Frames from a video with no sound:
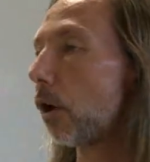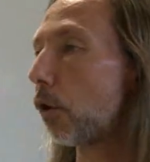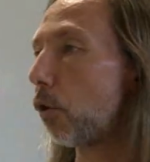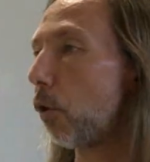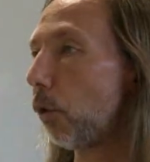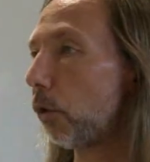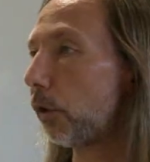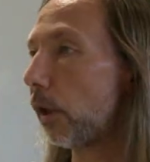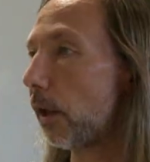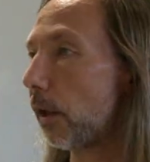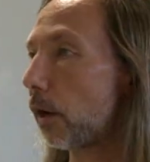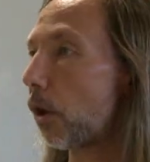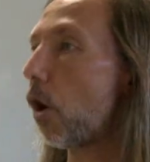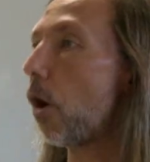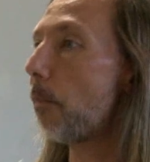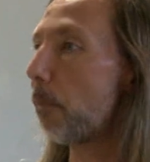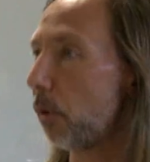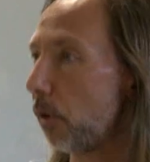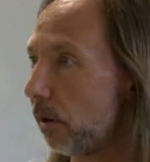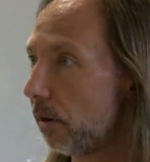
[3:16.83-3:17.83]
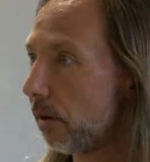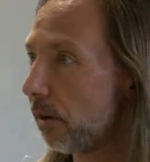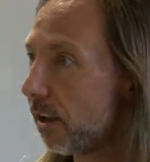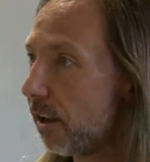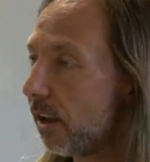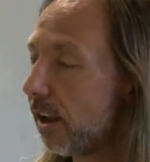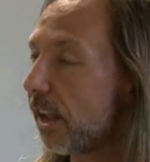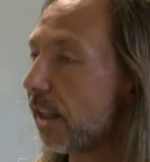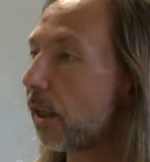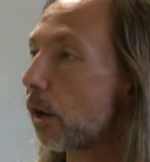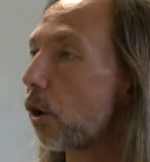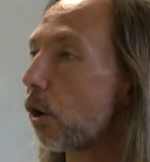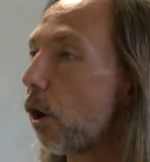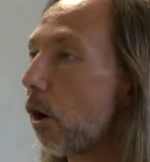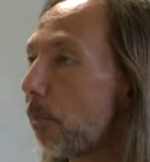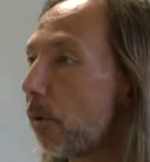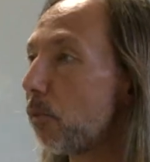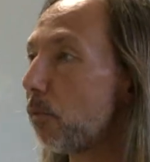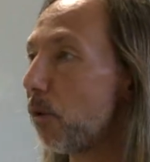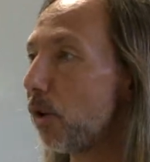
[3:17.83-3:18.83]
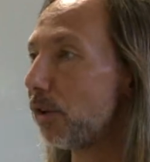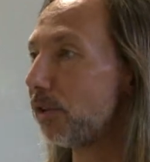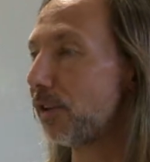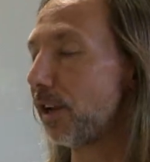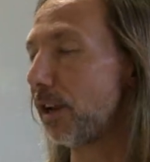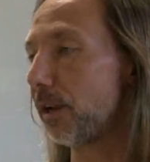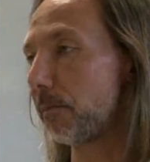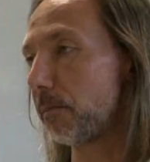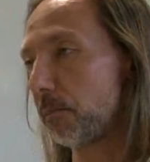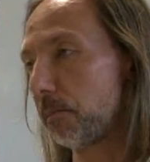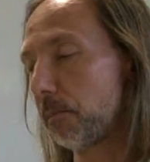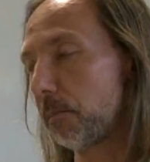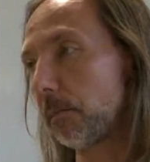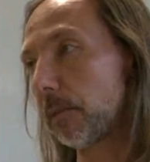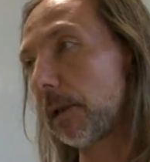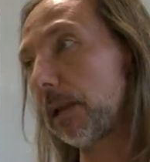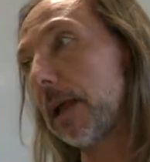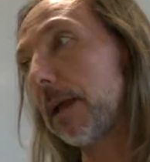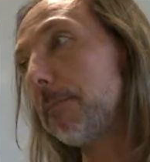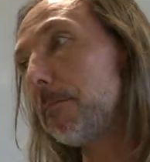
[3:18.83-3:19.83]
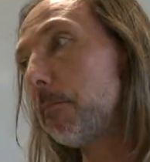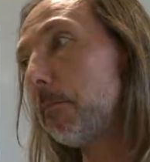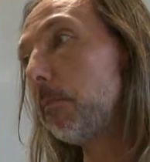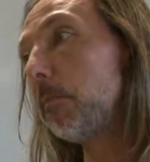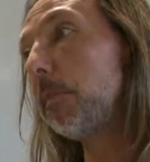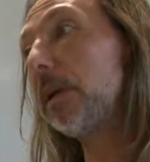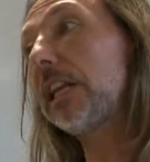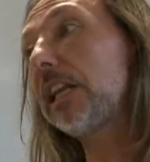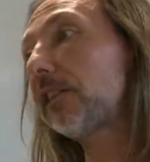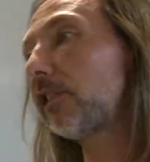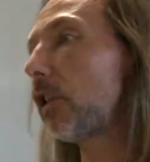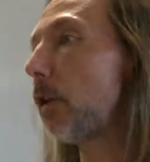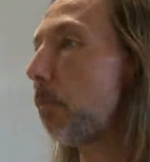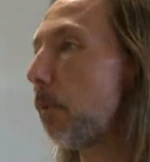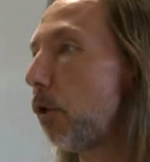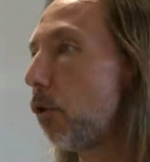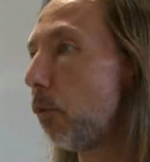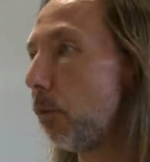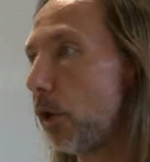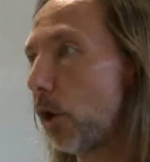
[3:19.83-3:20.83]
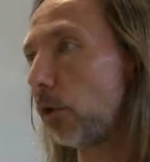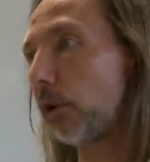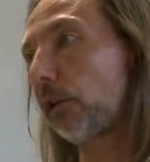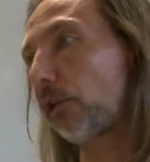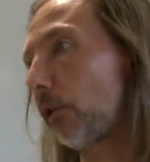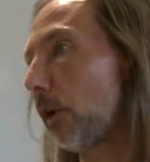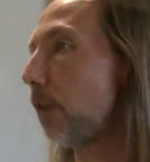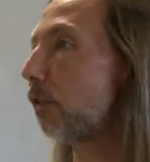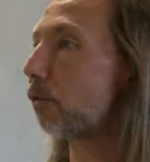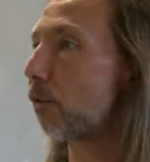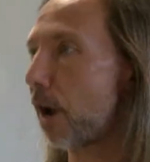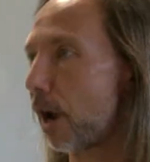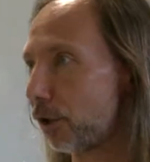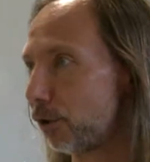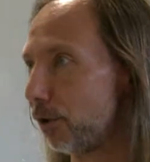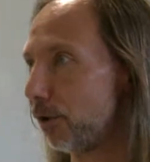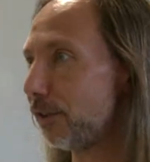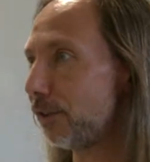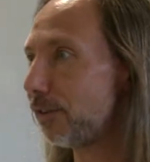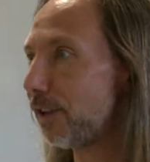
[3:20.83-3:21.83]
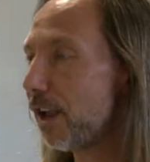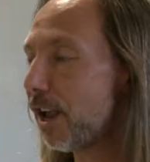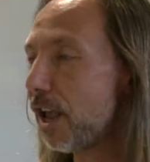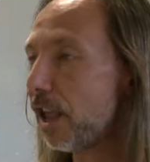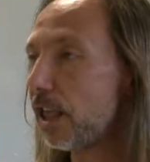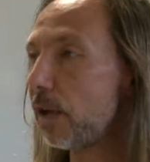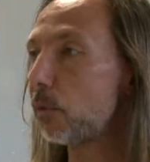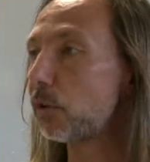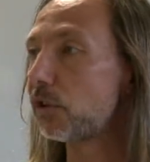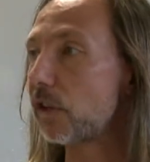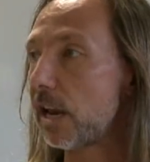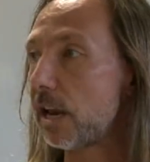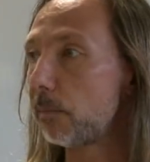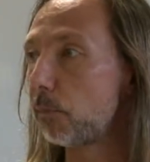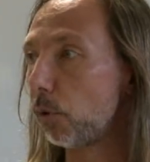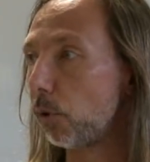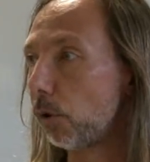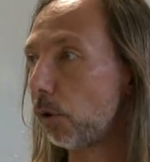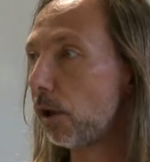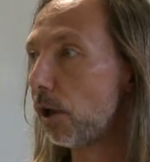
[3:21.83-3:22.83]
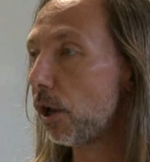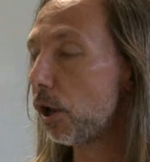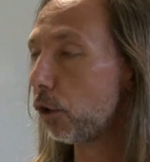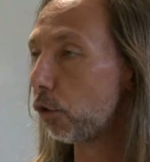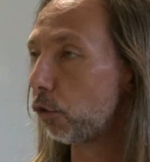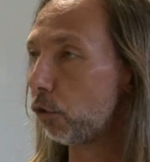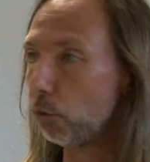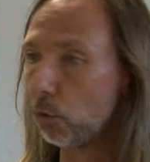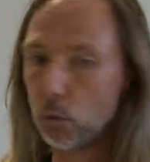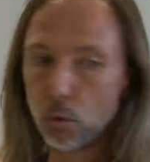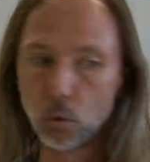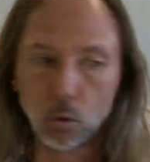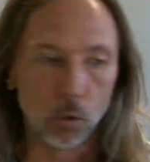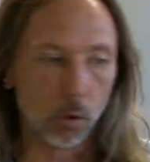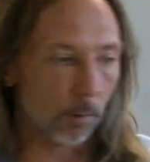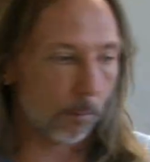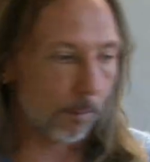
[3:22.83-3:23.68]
called the Copper. And the Copper was a, a mini CPU with only three instructions hmm. that was able to